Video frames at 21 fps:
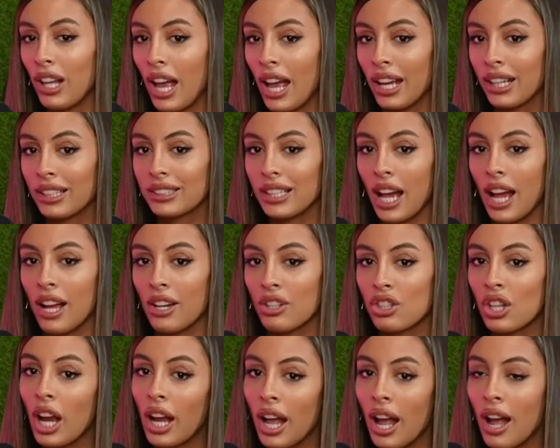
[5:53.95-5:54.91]
X at
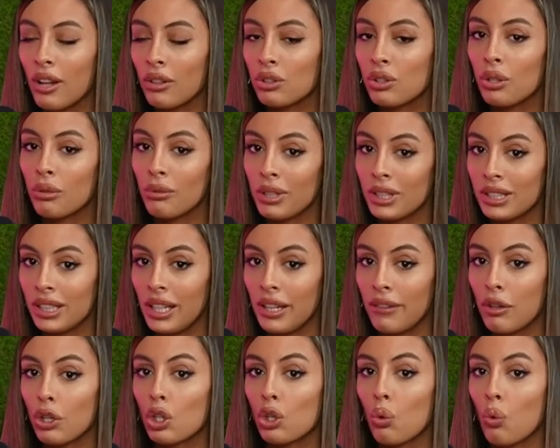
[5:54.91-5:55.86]
checkout to
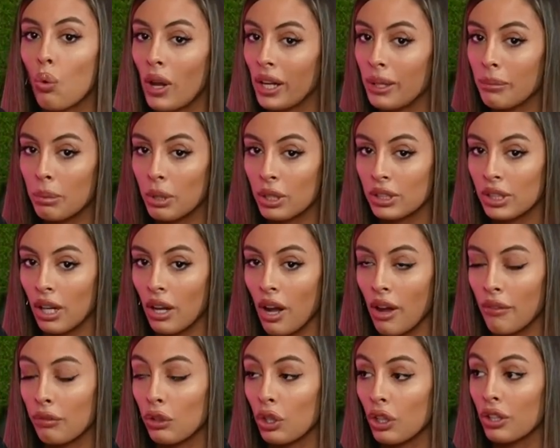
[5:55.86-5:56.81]
receive 20%
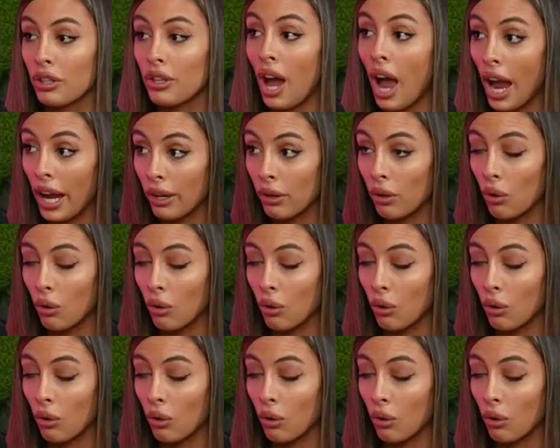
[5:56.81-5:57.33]
off your entire